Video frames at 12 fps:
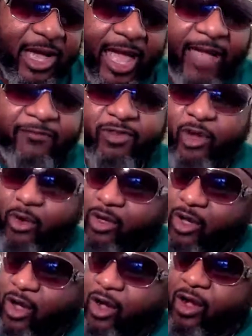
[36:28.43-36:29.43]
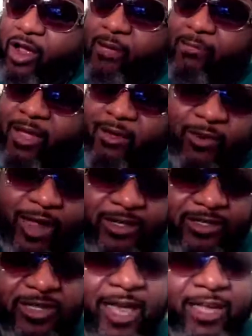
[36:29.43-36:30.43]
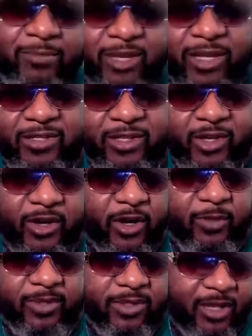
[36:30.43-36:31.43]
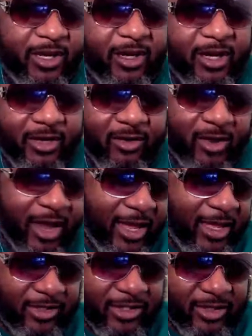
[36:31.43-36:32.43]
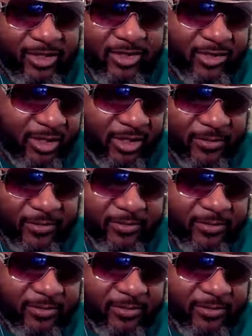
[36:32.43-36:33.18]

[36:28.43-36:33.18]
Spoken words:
I have no car on my right side because the curb is there and grass and a tree.